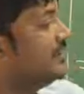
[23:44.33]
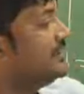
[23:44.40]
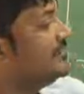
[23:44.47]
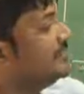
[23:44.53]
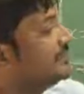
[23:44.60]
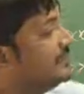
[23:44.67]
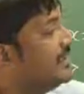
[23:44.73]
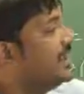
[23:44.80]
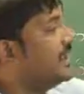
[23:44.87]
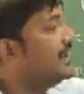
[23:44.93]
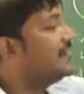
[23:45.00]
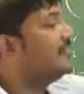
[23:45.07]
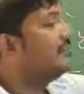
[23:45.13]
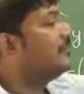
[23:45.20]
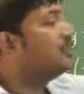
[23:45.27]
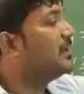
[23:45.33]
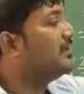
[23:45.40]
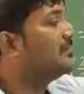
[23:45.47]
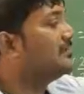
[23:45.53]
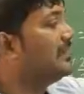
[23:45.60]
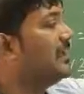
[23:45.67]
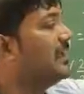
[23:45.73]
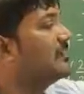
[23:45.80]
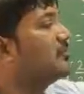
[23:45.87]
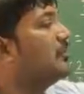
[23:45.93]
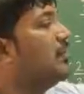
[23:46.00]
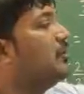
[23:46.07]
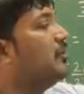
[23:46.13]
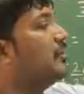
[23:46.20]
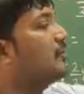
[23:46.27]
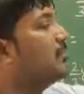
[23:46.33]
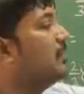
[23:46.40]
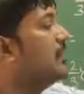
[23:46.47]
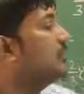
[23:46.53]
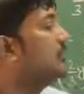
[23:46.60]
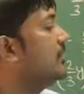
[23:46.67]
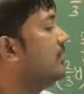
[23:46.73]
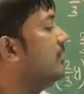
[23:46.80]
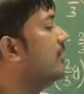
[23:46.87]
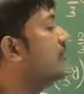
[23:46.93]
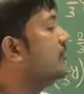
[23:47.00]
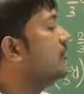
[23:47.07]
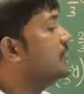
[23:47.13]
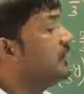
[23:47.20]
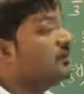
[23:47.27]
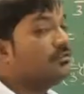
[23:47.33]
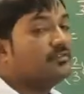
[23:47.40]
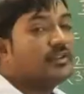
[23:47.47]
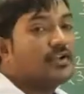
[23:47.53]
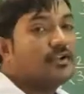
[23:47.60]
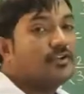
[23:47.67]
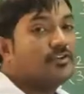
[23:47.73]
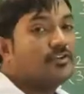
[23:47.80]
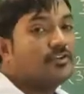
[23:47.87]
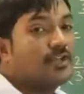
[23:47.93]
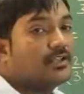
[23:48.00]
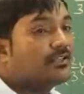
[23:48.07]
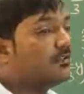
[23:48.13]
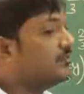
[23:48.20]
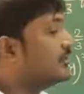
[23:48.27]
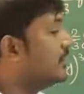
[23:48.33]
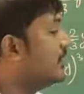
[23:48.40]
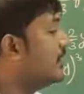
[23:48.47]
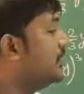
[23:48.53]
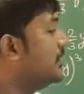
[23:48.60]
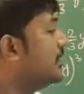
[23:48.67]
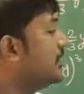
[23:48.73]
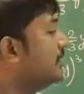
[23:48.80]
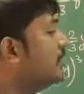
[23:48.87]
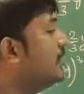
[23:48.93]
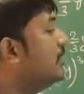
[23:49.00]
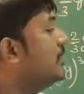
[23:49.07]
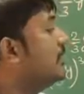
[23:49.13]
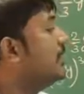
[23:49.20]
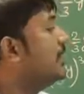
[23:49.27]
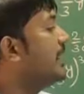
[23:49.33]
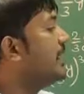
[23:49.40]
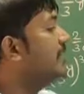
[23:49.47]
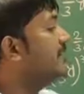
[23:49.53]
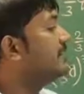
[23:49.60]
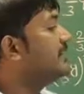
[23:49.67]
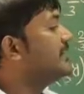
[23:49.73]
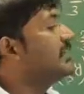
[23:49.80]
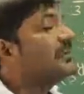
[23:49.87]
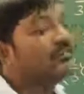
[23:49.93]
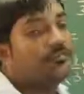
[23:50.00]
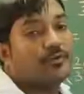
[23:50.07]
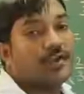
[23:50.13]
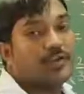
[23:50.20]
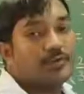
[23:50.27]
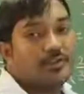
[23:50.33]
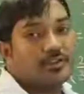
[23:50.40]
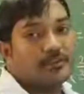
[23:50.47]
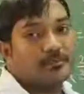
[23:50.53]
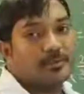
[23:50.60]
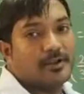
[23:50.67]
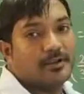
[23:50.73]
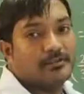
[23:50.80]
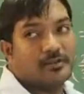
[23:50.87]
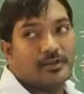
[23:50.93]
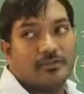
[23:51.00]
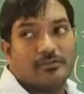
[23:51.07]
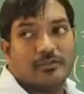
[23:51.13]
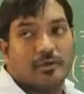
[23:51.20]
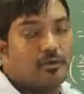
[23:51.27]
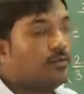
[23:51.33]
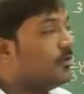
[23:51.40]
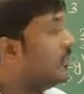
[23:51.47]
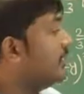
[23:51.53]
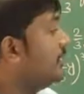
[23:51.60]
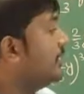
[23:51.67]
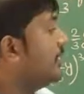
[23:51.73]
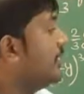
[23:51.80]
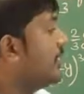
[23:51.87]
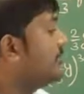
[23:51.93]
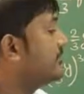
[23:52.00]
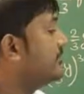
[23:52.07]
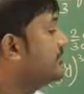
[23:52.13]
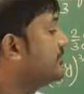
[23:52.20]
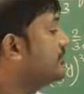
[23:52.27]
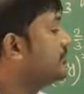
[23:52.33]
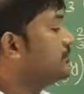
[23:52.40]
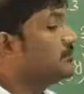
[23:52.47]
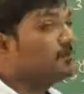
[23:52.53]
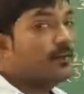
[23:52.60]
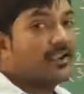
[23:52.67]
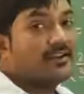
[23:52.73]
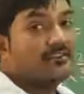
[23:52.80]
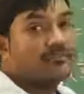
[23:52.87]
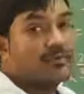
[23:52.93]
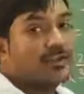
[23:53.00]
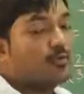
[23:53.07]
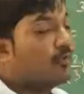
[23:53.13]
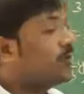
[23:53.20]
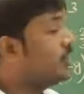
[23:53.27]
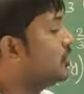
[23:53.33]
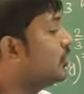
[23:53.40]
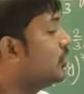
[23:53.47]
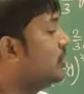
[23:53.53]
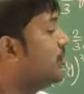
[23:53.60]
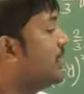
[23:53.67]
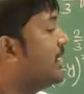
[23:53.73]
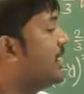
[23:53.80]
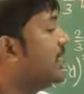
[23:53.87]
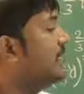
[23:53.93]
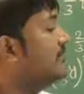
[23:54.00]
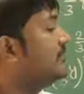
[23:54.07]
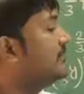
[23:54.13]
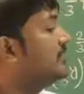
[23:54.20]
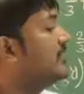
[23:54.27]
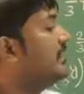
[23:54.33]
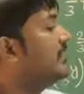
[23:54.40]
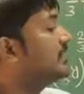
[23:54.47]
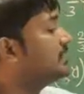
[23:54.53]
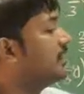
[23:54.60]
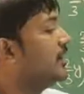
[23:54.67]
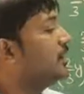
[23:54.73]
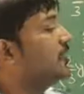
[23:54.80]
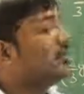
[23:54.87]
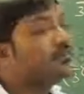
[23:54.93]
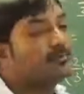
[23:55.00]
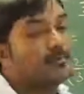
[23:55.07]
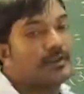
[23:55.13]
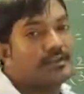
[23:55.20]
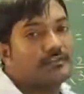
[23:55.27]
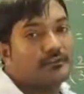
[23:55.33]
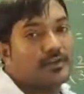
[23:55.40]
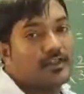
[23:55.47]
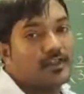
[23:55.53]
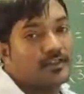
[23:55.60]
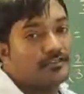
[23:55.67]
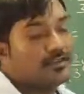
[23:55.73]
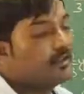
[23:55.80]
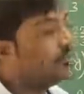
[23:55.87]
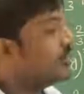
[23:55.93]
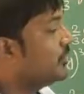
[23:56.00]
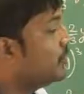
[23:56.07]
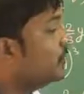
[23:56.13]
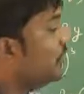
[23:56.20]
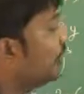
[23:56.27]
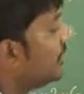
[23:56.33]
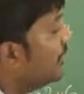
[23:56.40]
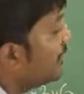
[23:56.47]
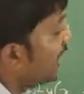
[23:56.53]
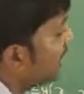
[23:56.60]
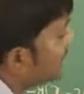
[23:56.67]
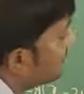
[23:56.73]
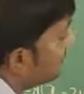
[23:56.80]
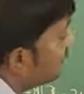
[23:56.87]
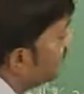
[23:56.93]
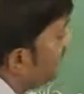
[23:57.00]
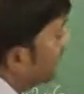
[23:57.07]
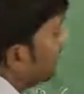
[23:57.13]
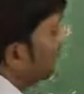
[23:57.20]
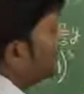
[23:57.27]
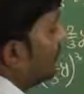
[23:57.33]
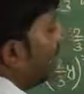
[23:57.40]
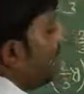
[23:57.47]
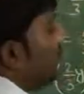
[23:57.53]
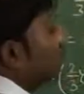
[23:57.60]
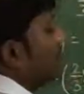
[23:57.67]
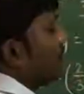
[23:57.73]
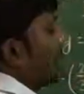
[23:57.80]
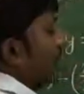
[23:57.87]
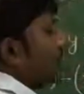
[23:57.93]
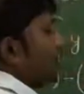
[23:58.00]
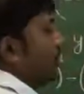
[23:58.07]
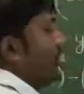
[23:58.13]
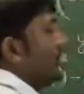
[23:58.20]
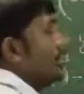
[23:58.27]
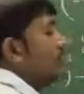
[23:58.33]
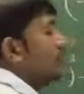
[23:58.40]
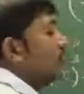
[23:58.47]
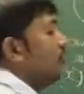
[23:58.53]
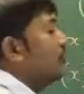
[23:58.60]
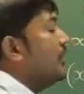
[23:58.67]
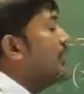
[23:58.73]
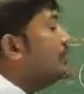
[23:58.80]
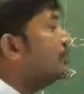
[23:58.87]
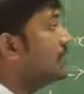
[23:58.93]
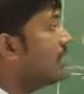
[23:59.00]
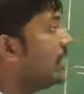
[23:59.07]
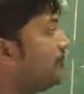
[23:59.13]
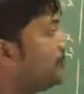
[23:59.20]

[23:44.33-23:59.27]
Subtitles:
it is, there it is plus 3xy into x minus y. When you send it to the other side, it will become minus 3xy into x minus y. So x minus y whole cube minus 3xy into x minus y is equal to x cube minus y cube. So when you